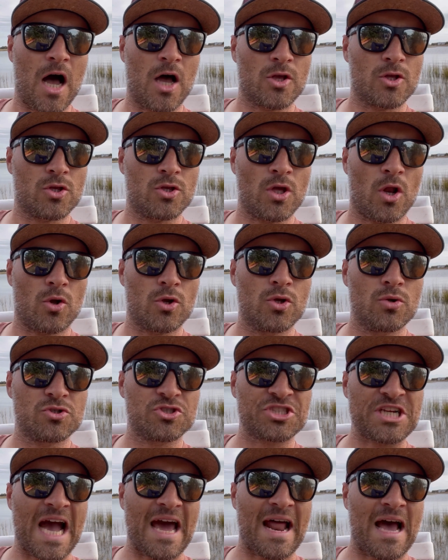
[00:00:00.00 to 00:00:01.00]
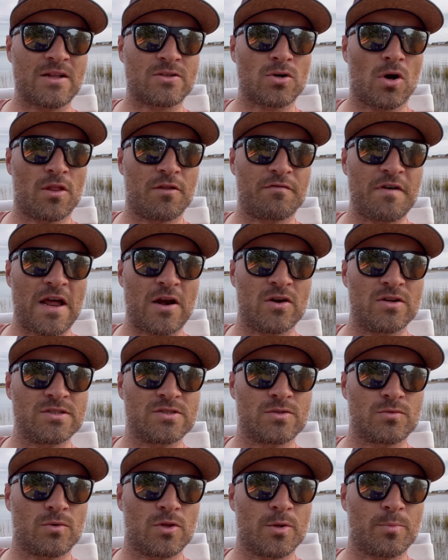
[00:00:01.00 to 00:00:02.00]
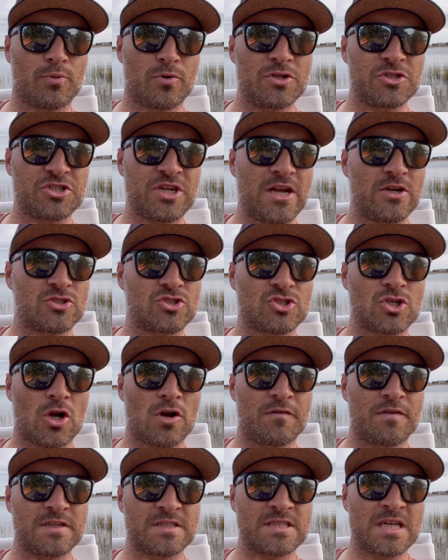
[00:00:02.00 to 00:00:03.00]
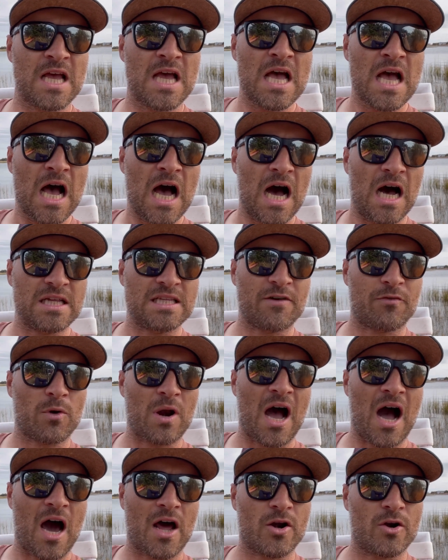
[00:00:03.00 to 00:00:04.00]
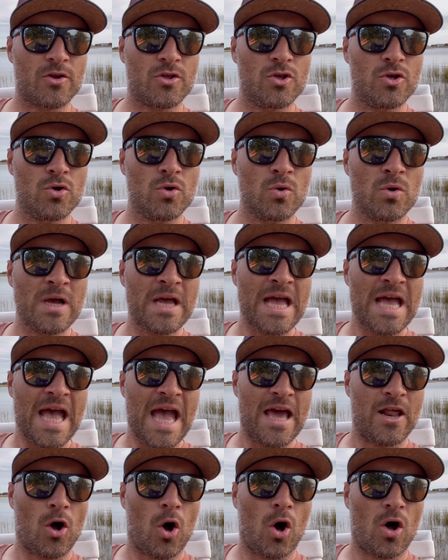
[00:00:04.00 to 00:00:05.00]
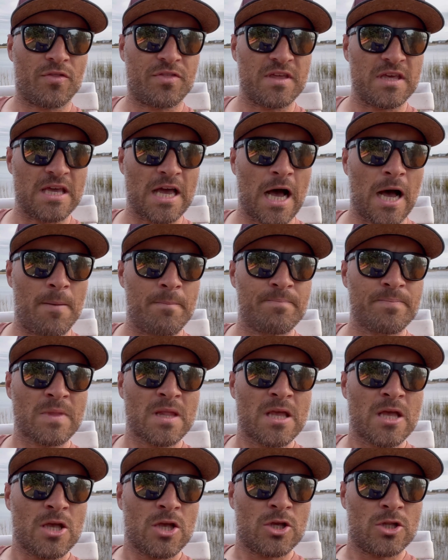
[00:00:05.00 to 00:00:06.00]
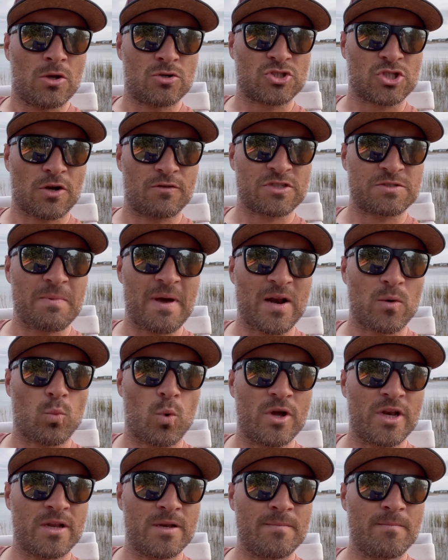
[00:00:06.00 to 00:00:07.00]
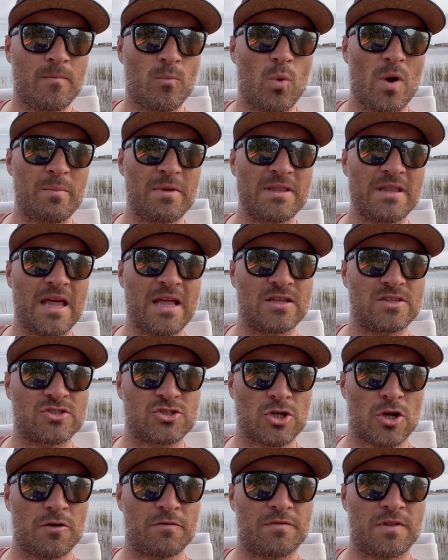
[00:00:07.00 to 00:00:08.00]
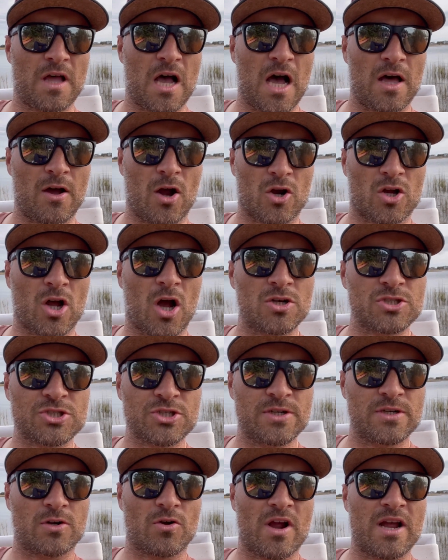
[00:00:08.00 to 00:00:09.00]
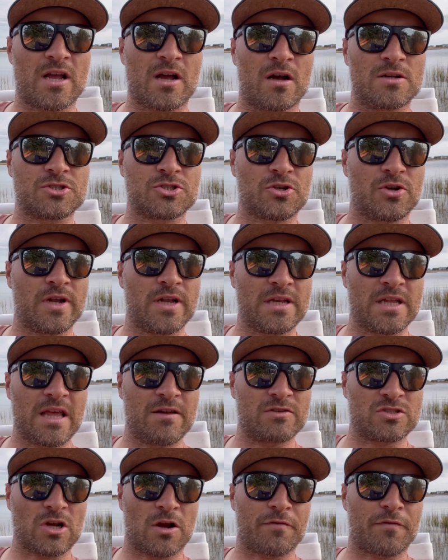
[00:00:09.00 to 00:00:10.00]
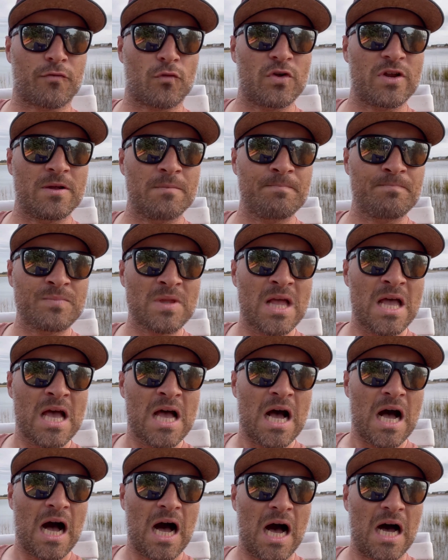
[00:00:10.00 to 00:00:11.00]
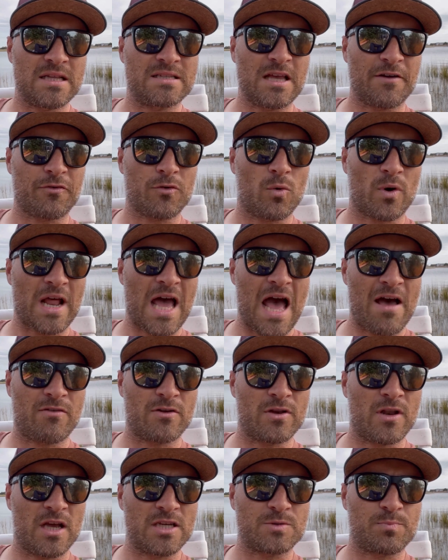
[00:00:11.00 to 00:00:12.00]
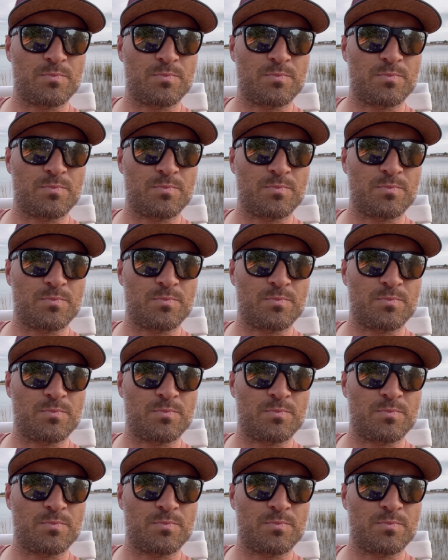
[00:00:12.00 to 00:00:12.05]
Huge shout out to all the veterans. Really appreciate your service. I definitely want to honor you and all the, servicemen and women that served our country, great country, and give us our freedom. Definitely want to have a nice,